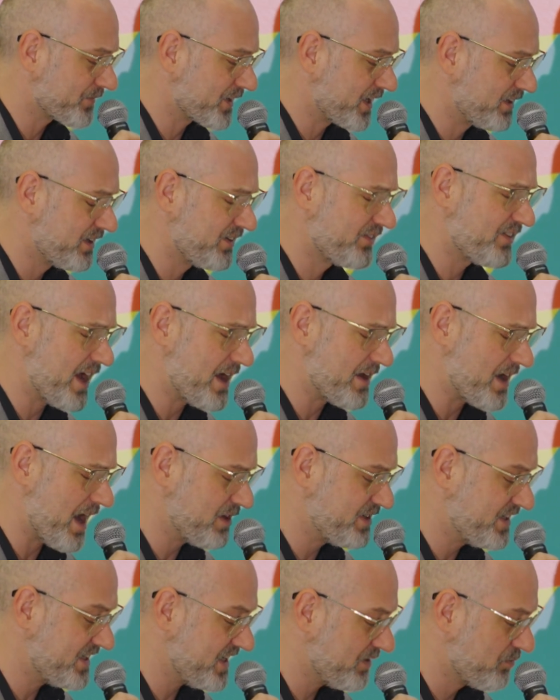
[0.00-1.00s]
Lizette, I
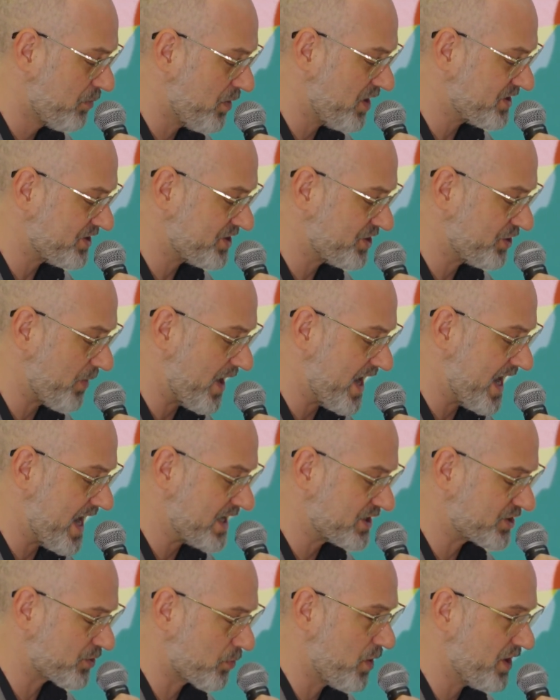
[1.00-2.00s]
did want to
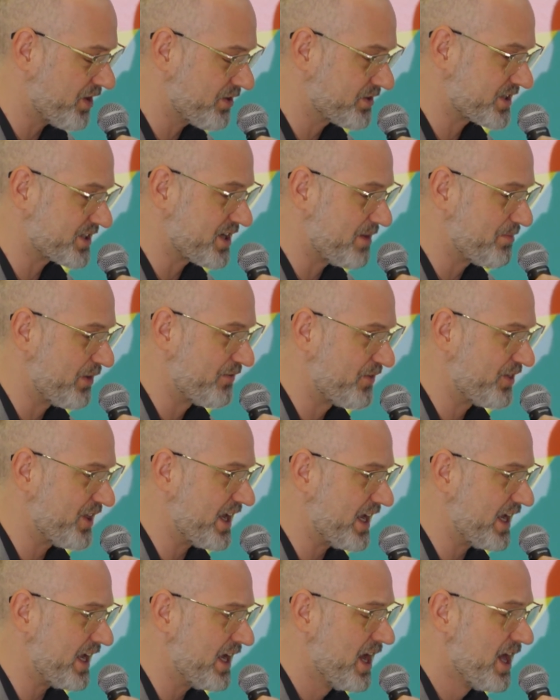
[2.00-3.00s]
ask, what are some of
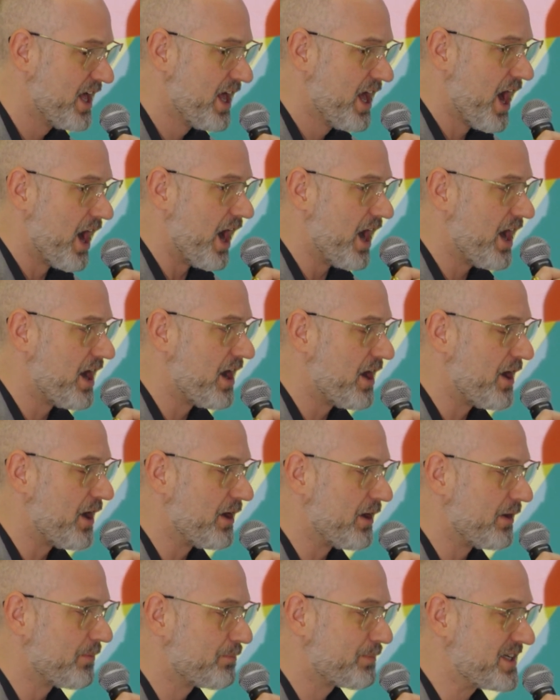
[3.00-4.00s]
the
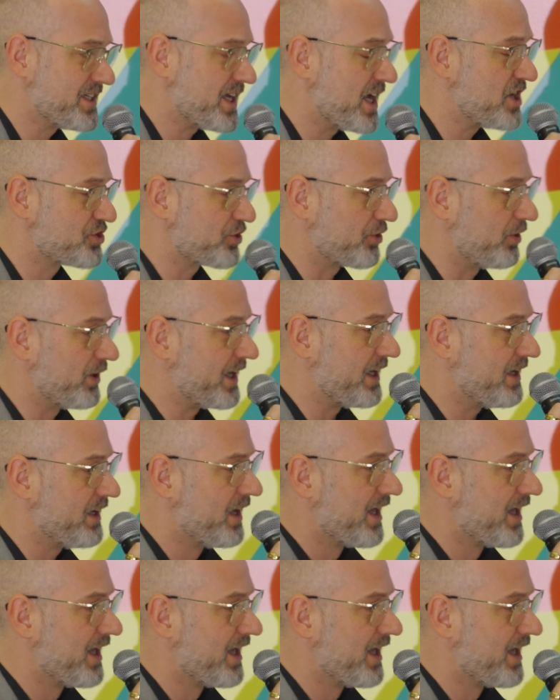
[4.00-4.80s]
potentially